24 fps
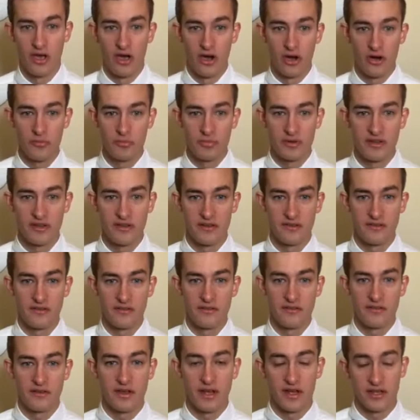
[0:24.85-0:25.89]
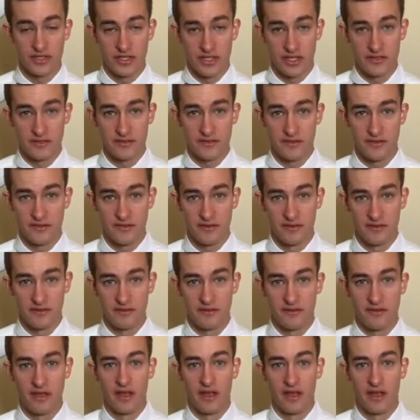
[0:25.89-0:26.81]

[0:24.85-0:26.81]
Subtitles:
openness, conscientiousness,